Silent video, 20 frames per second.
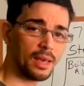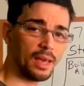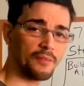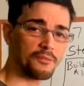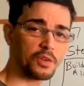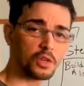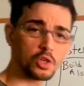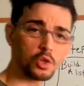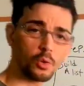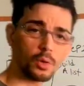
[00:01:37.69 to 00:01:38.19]

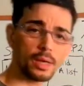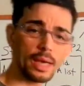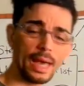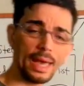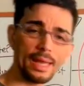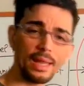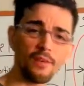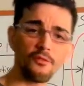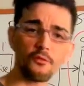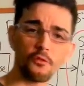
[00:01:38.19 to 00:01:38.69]
if you're doing
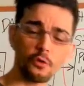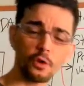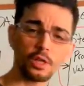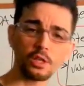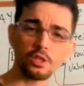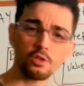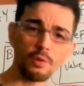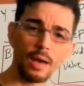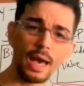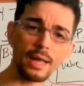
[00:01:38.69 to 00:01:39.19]
any
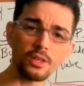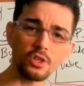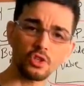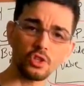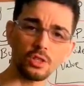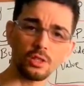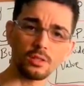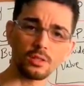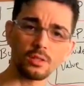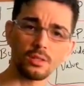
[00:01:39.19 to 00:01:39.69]
free
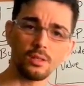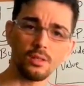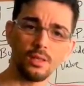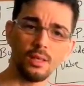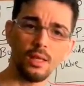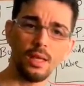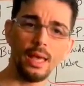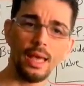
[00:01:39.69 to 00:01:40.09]
strategies.